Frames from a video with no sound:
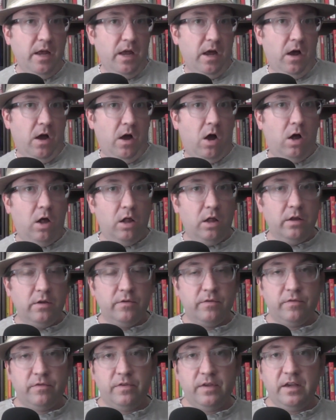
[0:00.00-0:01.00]
all
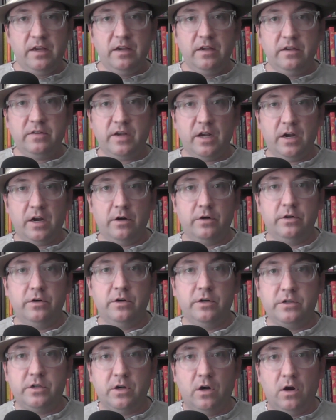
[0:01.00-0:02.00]
of these
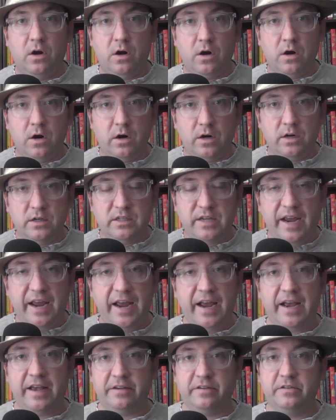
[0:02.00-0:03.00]
characters are
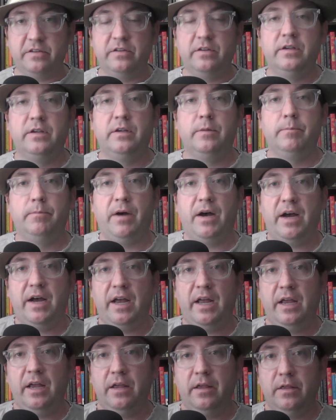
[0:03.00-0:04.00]
tasked
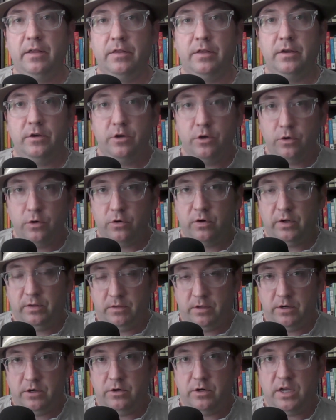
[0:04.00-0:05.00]
by the
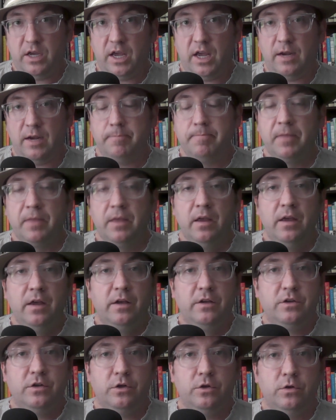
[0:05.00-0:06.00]
new king
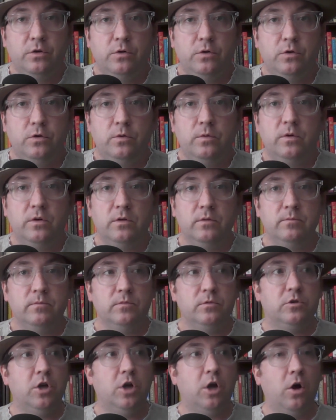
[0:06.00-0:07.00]
to
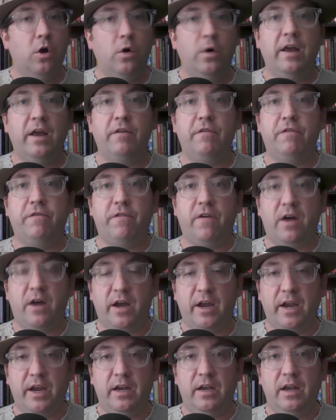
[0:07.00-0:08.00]
go and
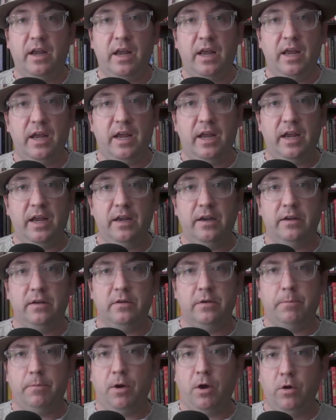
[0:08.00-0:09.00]
find a
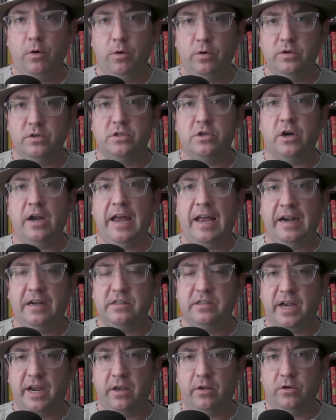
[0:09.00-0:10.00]
deposed or
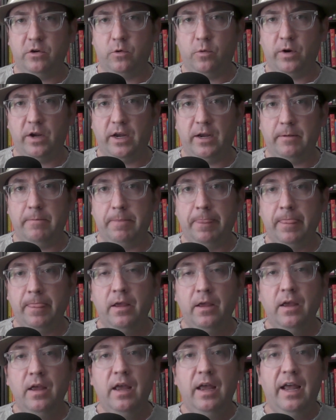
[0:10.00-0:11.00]
exiled queen
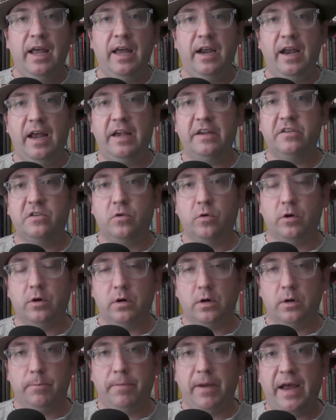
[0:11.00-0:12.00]
and escort
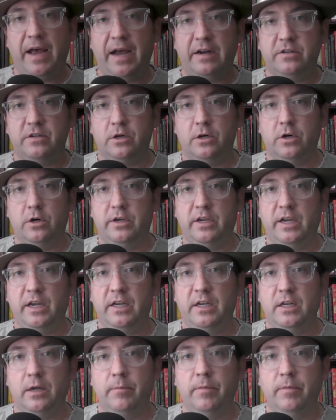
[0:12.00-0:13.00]
her back to her
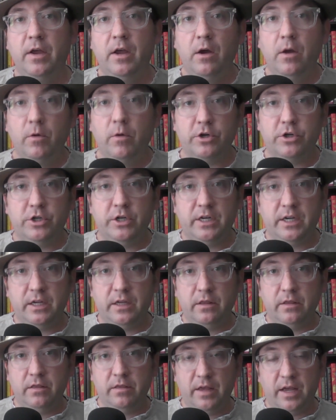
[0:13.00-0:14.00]
kingdom, where she
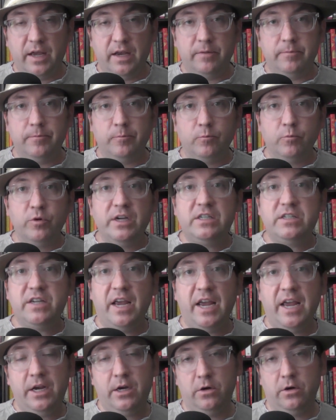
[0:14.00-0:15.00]
can then
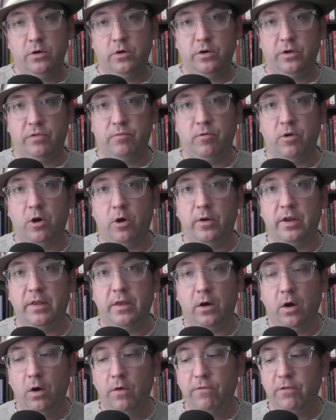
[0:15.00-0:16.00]
retake her throne and
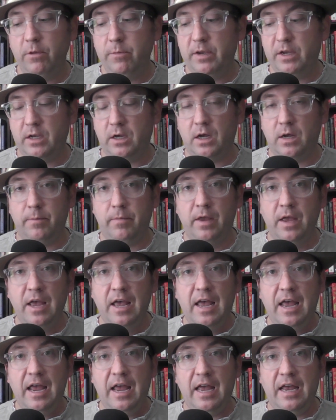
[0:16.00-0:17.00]
then hopefully become
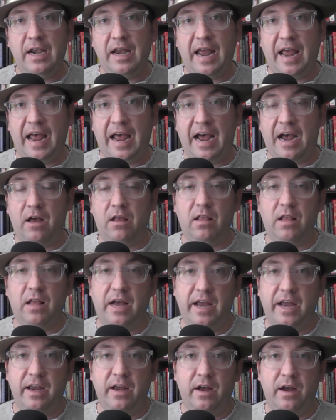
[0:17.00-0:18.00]
an
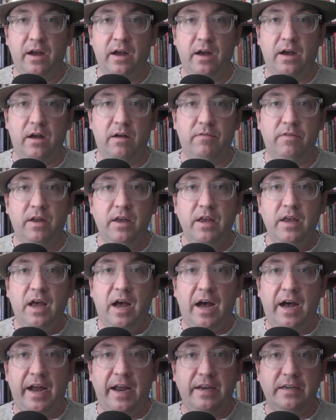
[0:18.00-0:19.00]
ally of
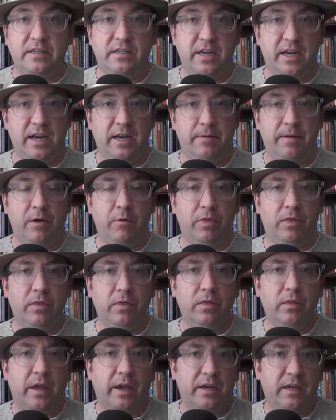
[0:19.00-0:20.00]
Ideen.
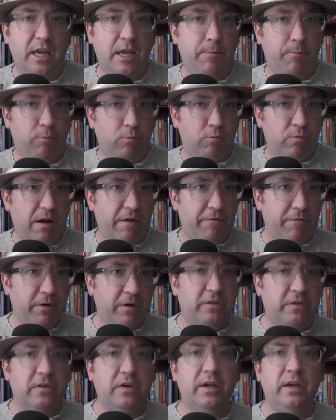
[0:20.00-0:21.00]
I keep
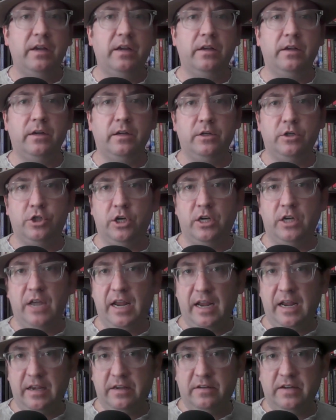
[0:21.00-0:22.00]
referencing
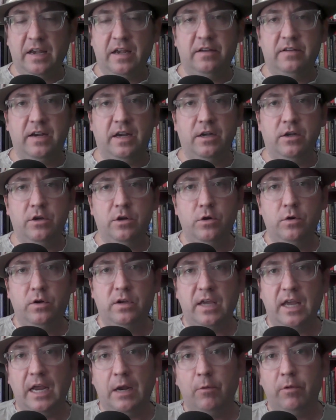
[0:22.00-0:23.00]
Janaeus as a new
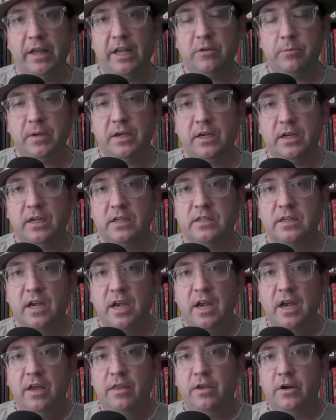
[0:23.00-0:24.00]
king. Well, that's because
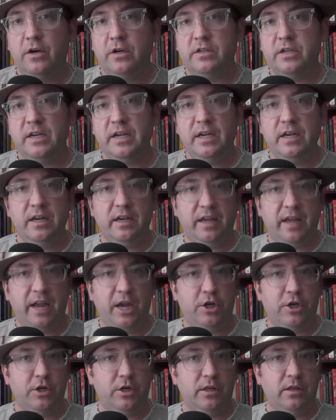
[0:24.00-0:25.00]
there is an
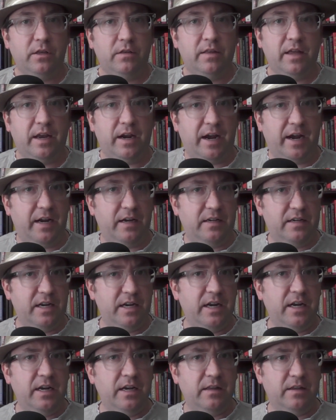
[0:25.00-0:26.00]
indication that
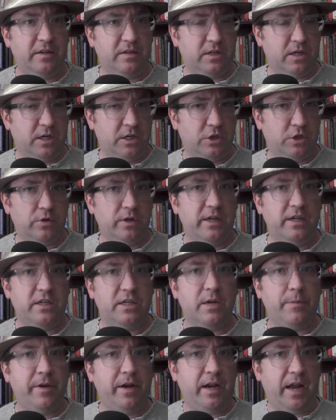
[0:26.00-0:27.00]
Ideen, this country, is
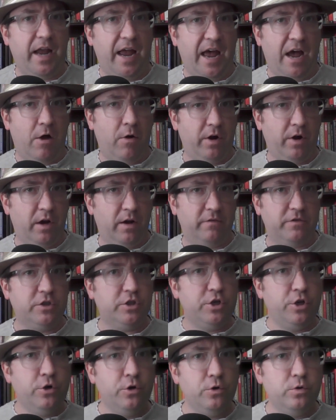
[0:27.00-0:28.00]
coming out of
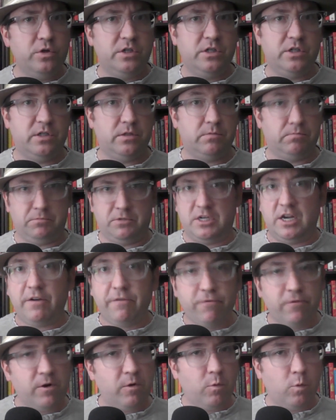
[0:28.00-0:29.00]
two
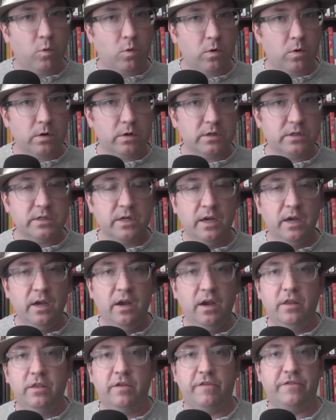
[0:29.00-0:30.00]
different wars.
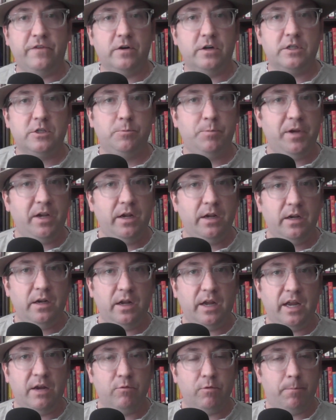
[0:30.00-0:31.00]
The first being
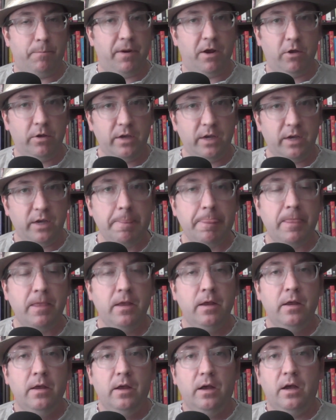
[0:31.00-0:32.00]
a rebellion
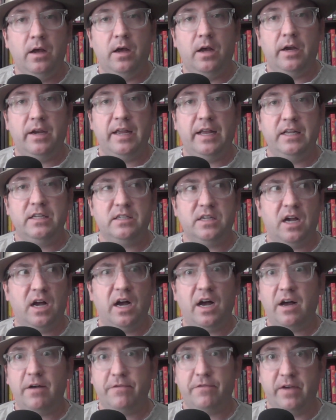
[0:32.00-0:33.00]
against
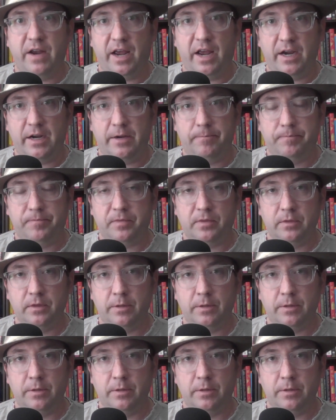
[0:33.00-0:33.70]
Hafnag, the